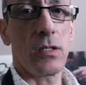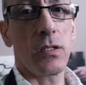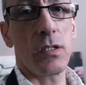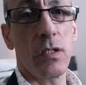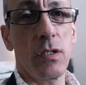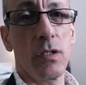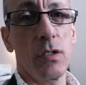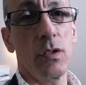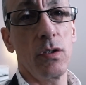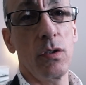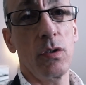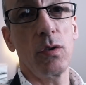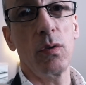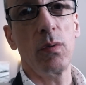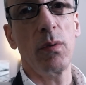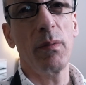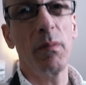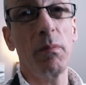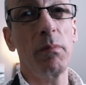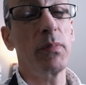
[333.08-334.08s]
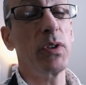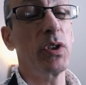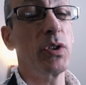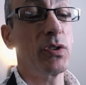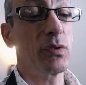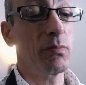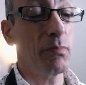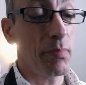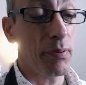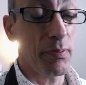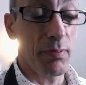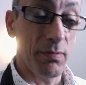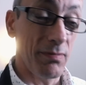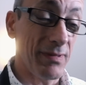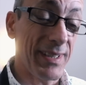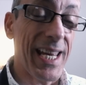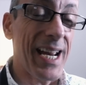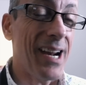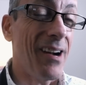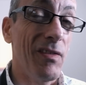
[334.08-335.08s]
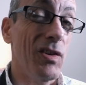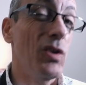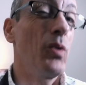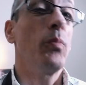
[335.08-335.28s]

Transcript: to carry